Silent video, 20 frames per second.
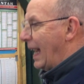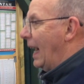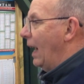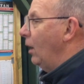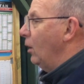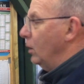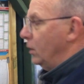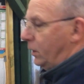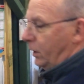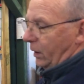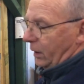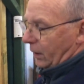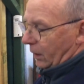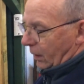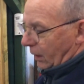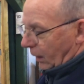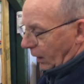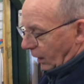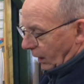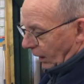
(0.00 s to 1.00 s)
out
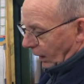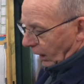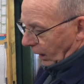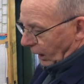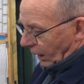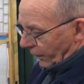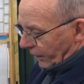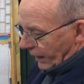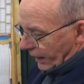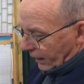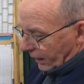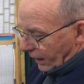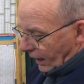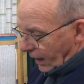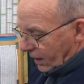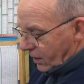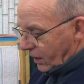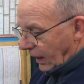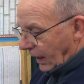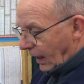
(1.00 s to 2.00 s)
and then
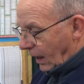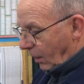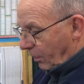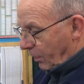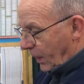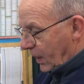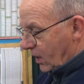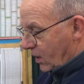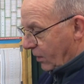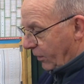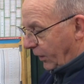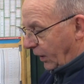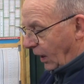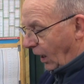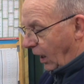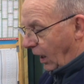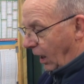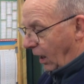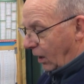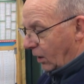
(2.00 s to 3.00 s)
cutting out a piece of
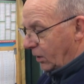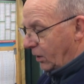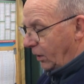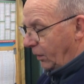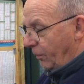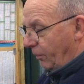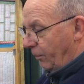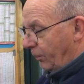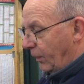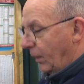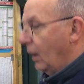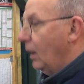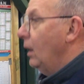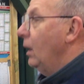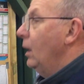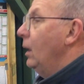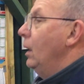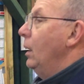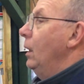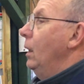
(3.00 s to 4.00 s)
card
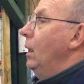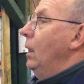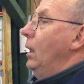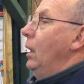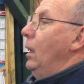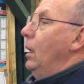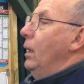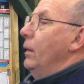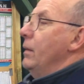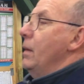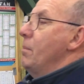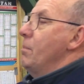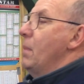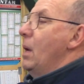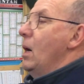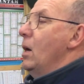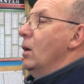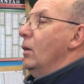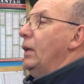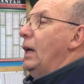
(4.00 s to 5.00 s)
and then
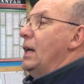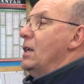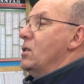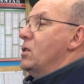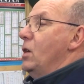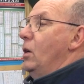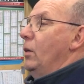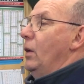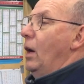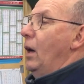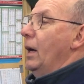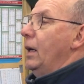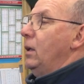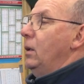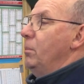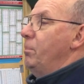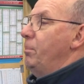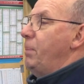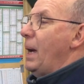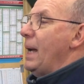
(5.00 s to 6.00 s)
mark that so that I could